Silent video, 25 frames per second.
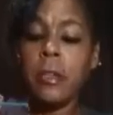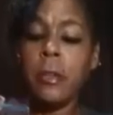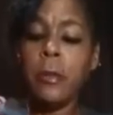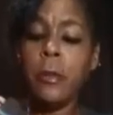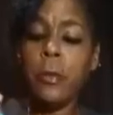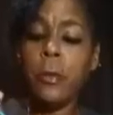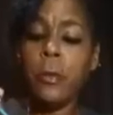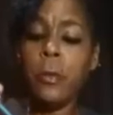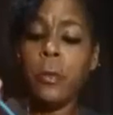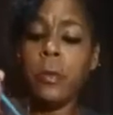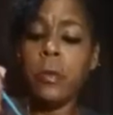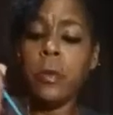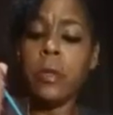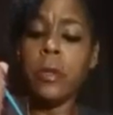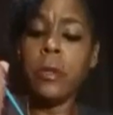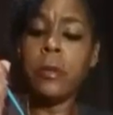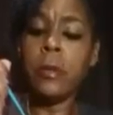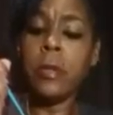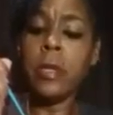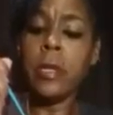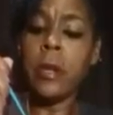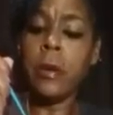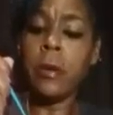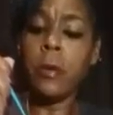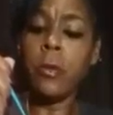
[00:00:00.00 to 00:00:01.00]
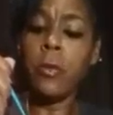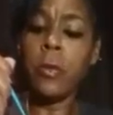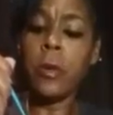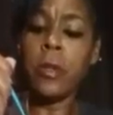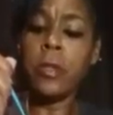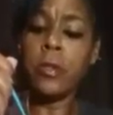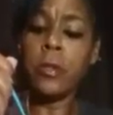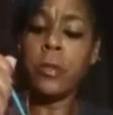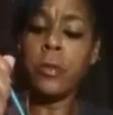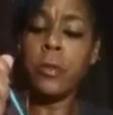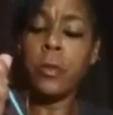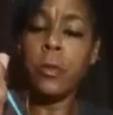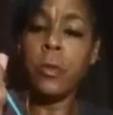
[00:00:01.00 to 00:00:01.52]
you literally are
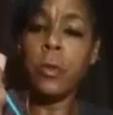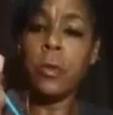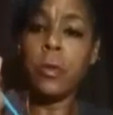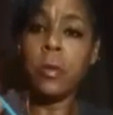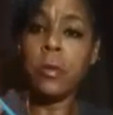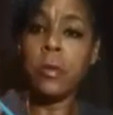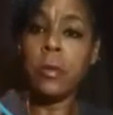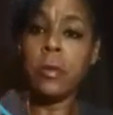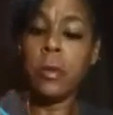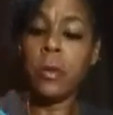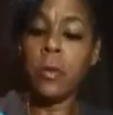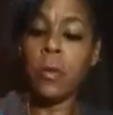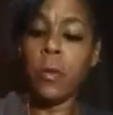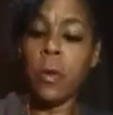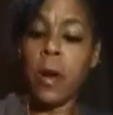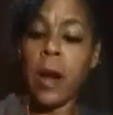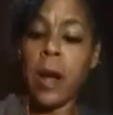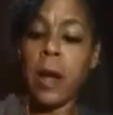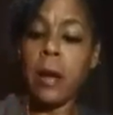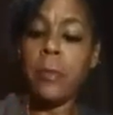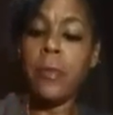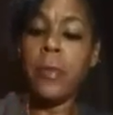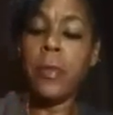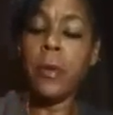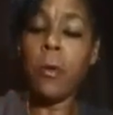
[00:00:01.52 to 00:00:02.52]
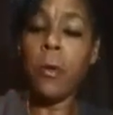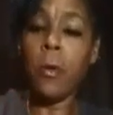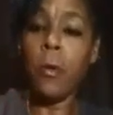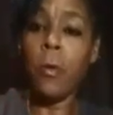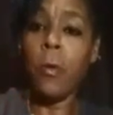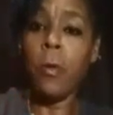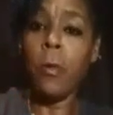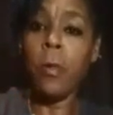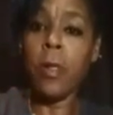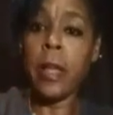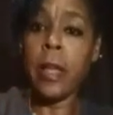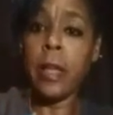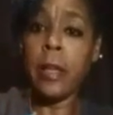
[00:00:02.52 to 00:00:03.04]
going to grab the
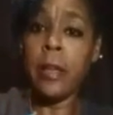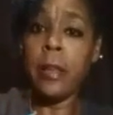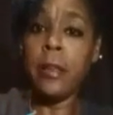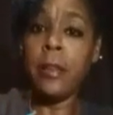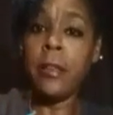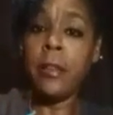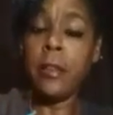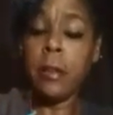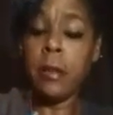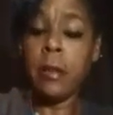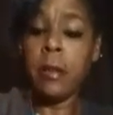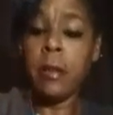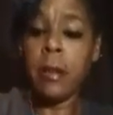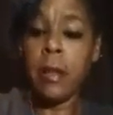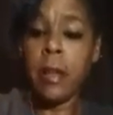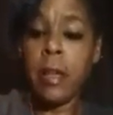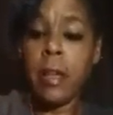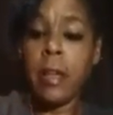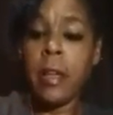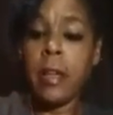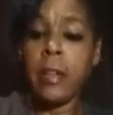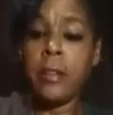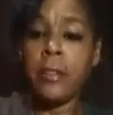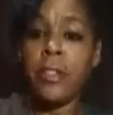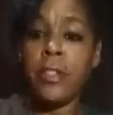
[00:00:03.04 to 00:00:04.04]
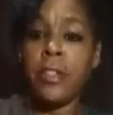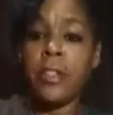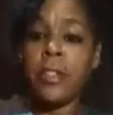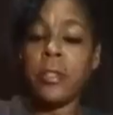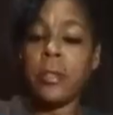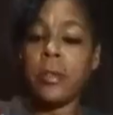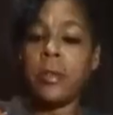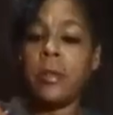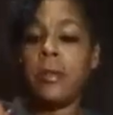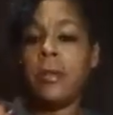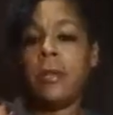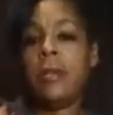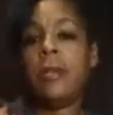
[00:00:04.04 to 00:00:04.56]
whole end and
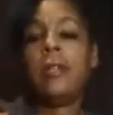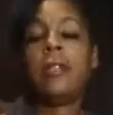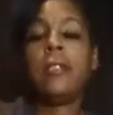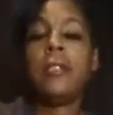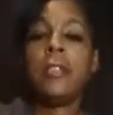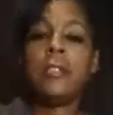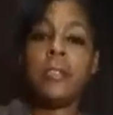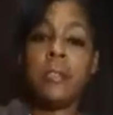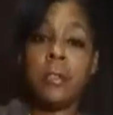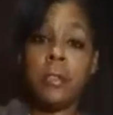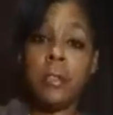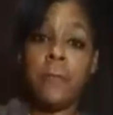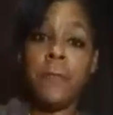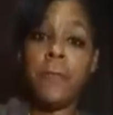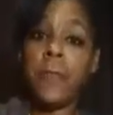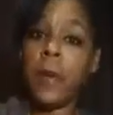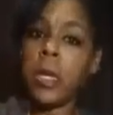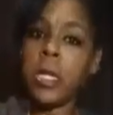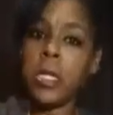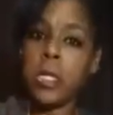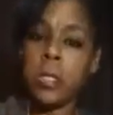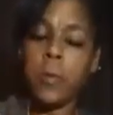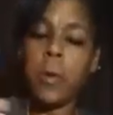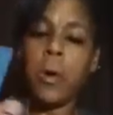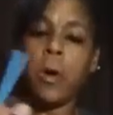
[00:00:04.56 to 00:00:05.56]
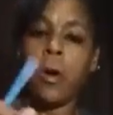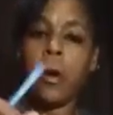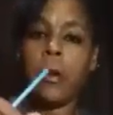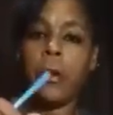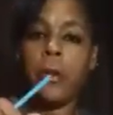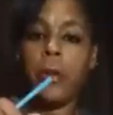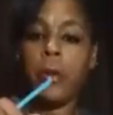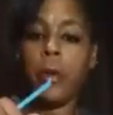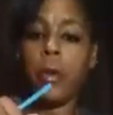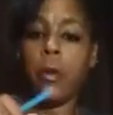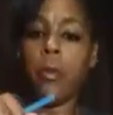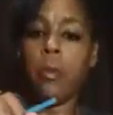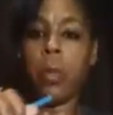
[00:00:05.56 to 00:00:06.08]
just, this is the funnest
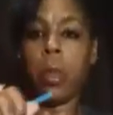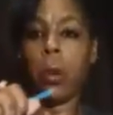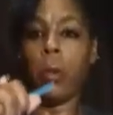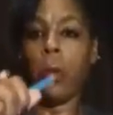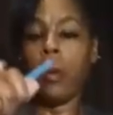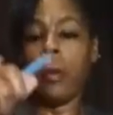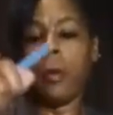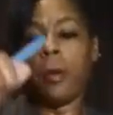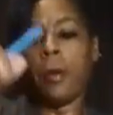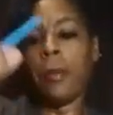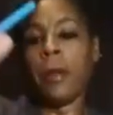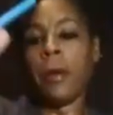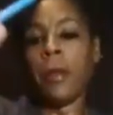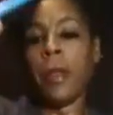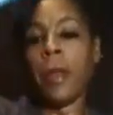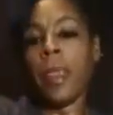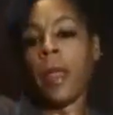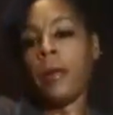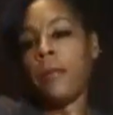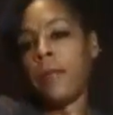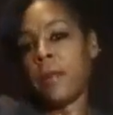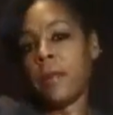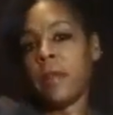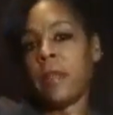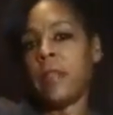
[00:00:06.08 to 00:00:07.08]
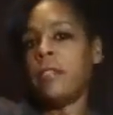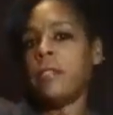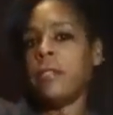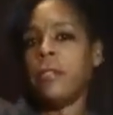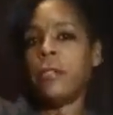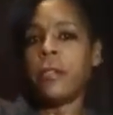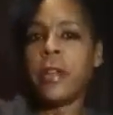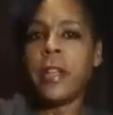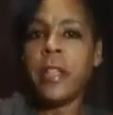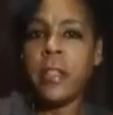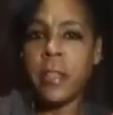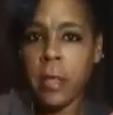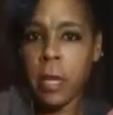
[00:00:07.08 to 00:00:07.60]
part. You go, and
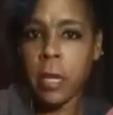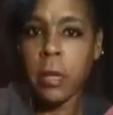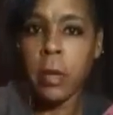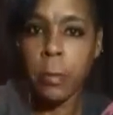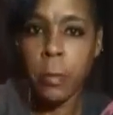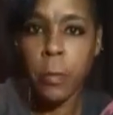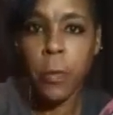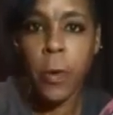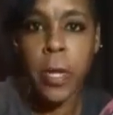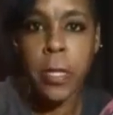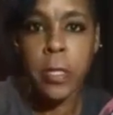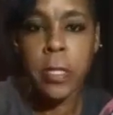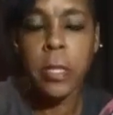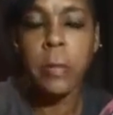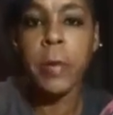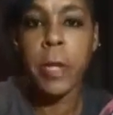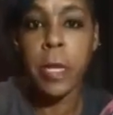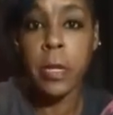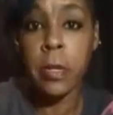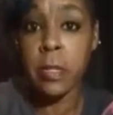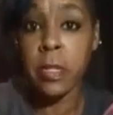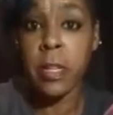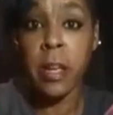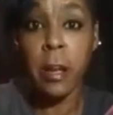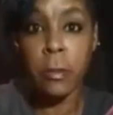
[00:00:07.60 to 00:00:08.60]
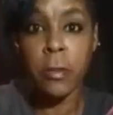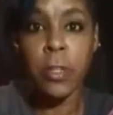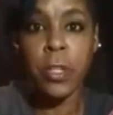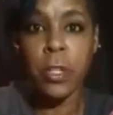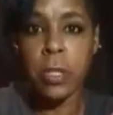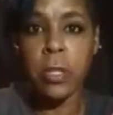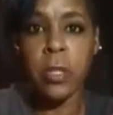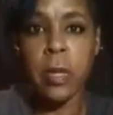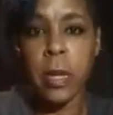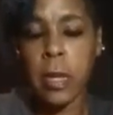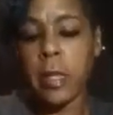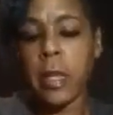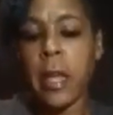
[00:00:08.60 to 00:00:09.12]
you think I'm crazy, but it sounds
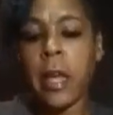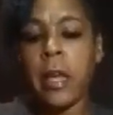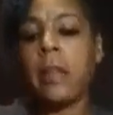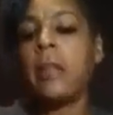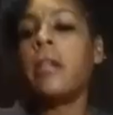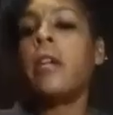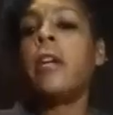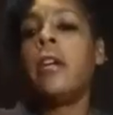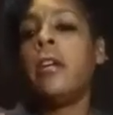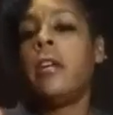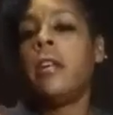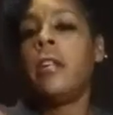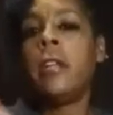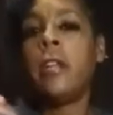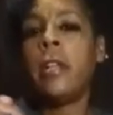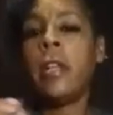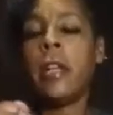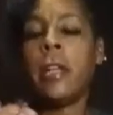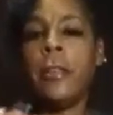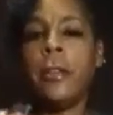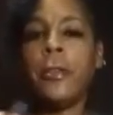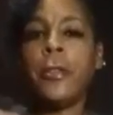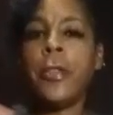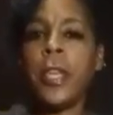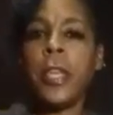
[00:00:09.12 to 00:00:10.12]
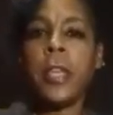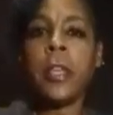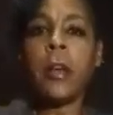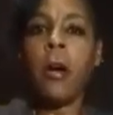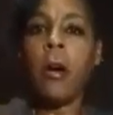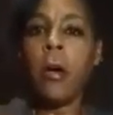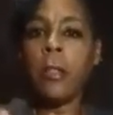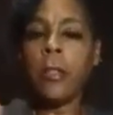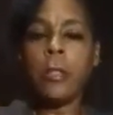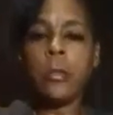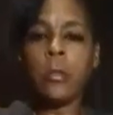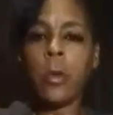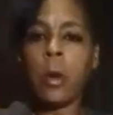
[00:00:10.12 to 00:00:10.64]
just like that. And you think
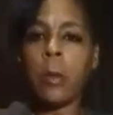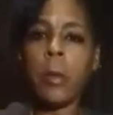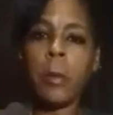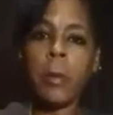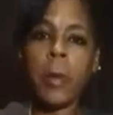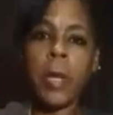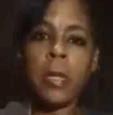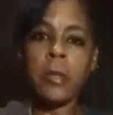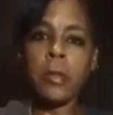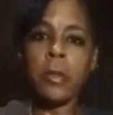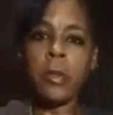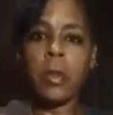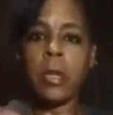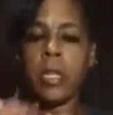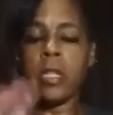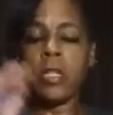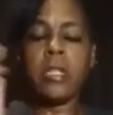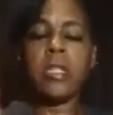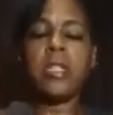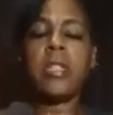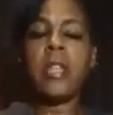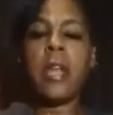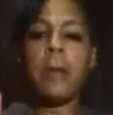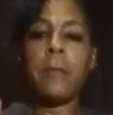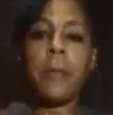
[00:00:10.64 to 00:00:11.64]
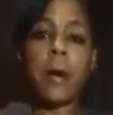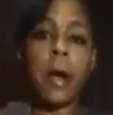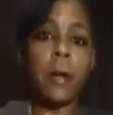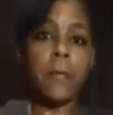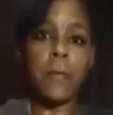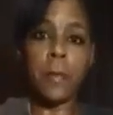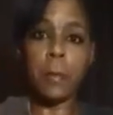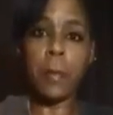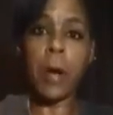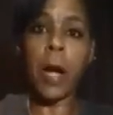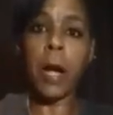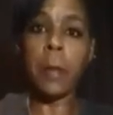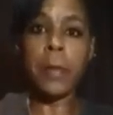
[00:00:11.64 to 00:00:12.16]
all these rubber bands are going to snap
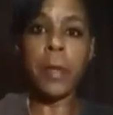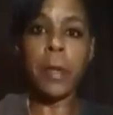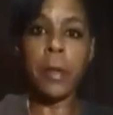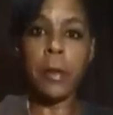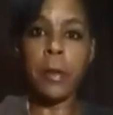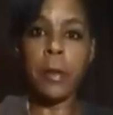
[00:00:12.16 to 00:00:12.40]
off and pop